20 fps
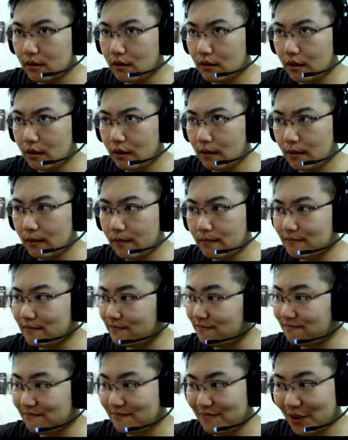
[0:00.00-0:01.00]
Um,
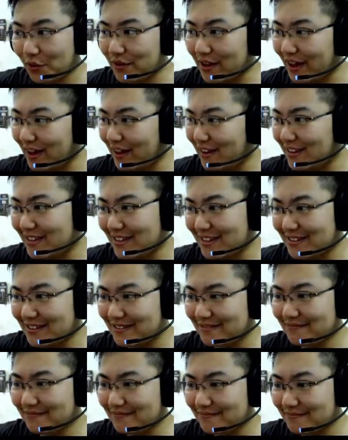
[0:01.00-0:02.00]
okay.
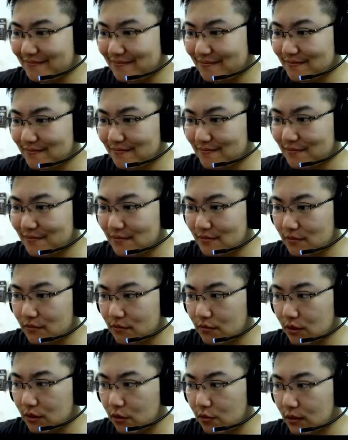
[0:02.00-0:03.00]

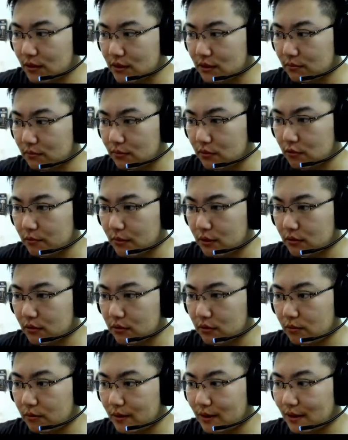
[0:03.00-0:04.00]
We all want some blue milk,
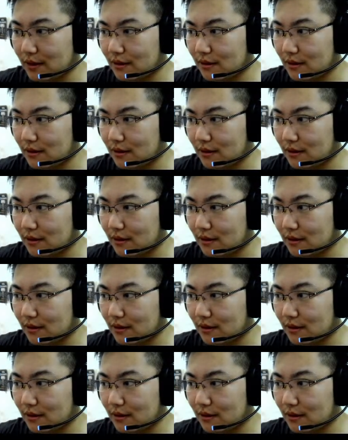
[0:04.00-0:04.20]
don't we?